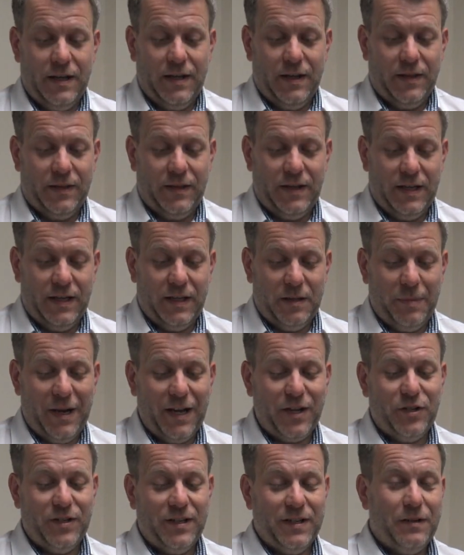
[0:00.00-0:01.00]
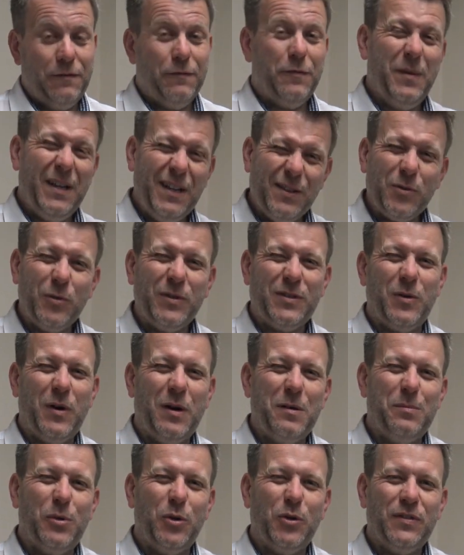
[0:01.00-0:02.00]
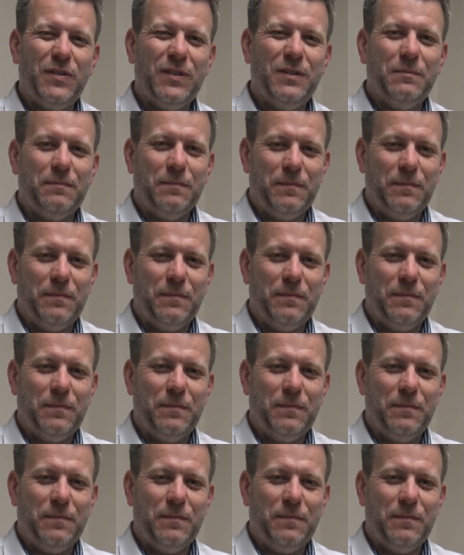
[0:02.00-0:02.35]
the packaging for me is always quite important.